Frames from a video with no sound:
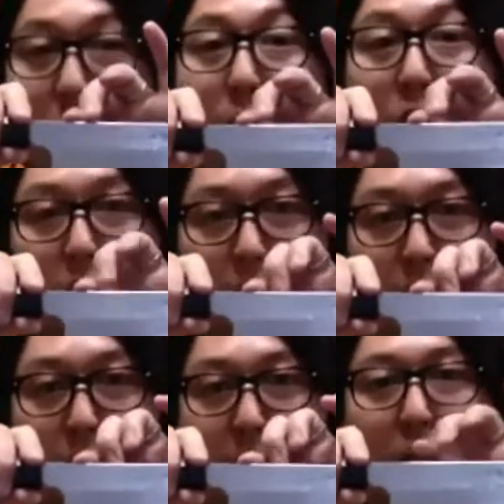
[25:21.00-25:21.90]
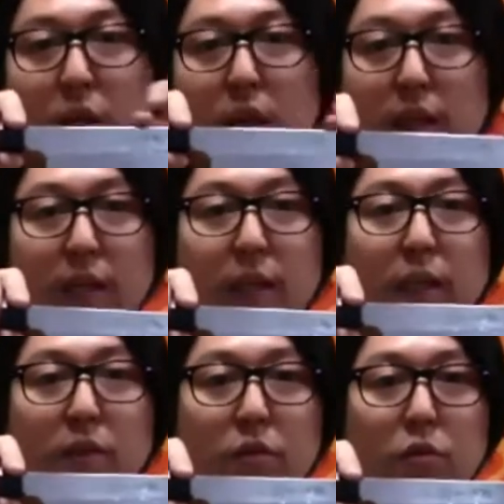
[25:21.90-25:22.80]
bit taller than
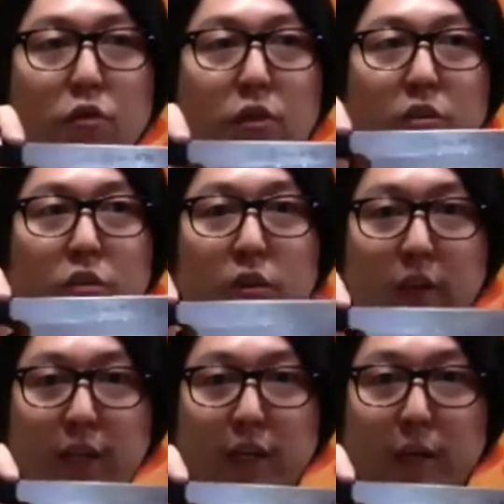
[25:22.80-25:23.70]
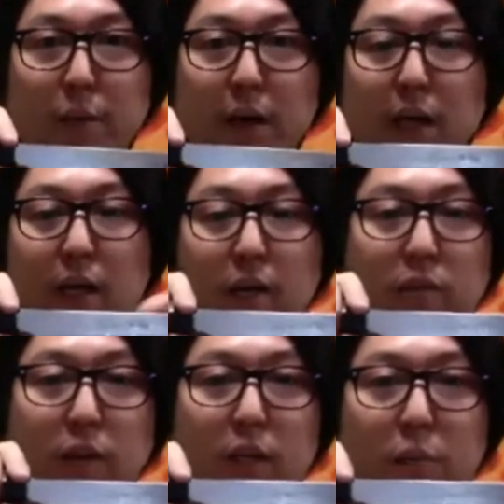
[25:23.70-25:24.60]
the traditional yanagiba. It's
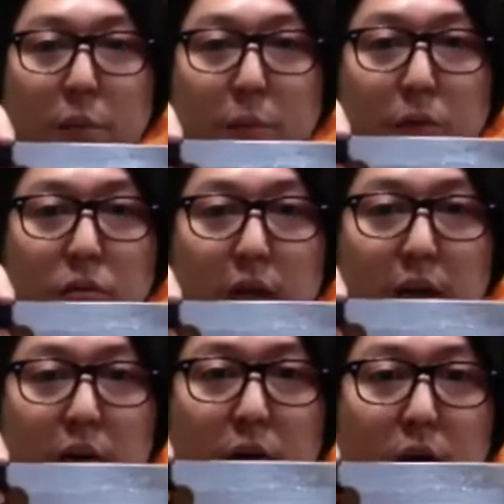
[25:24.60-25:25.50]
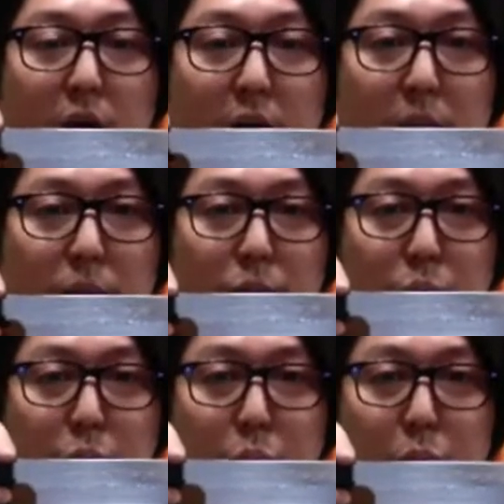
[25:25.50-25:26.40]
got a little bit more flatter
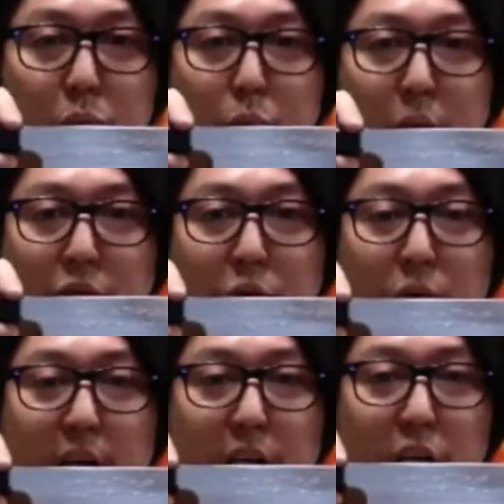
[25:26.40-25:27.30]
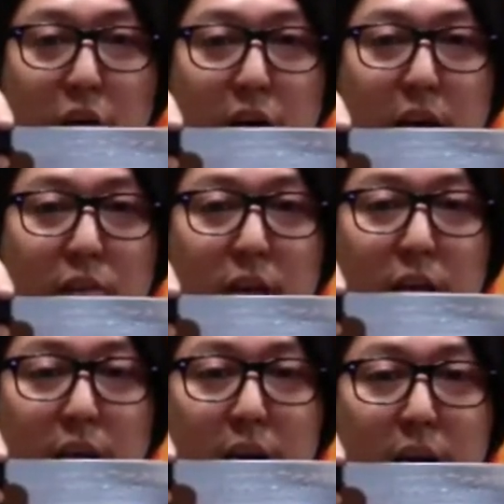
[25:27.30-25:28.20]
bevel right here as
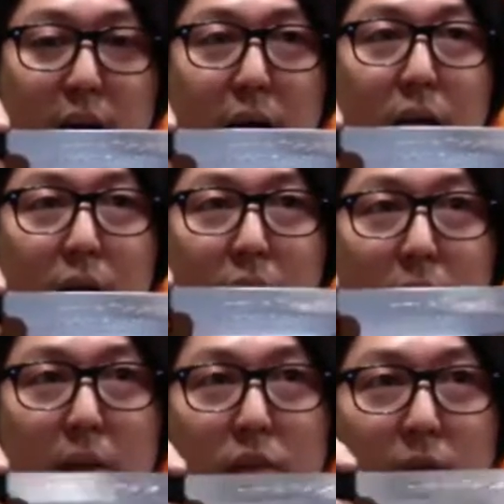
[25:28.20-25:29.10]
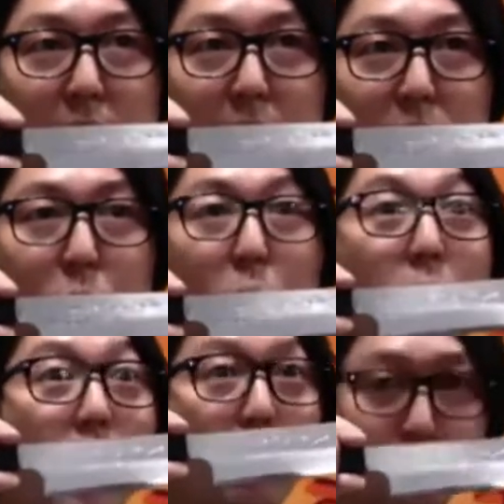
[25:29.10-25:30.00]
a for
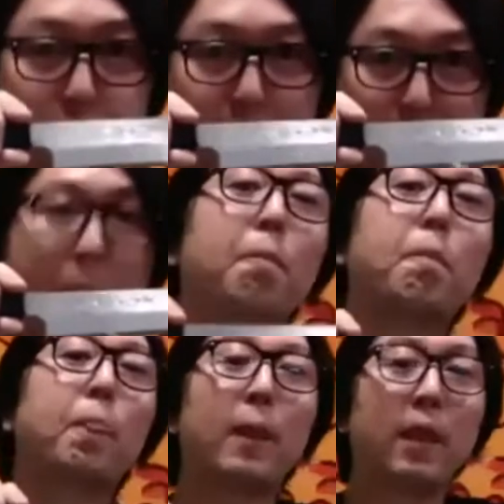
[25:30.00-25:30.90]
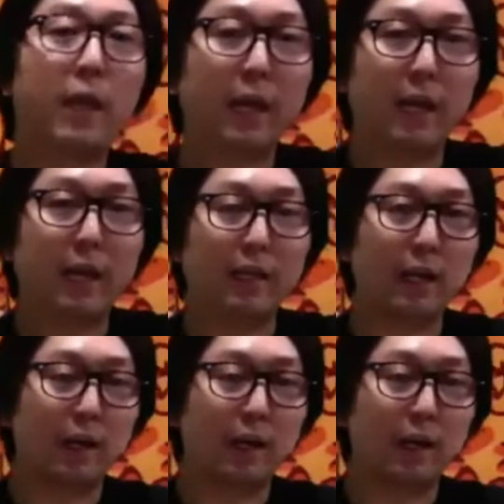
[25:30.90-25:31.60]
usuba, and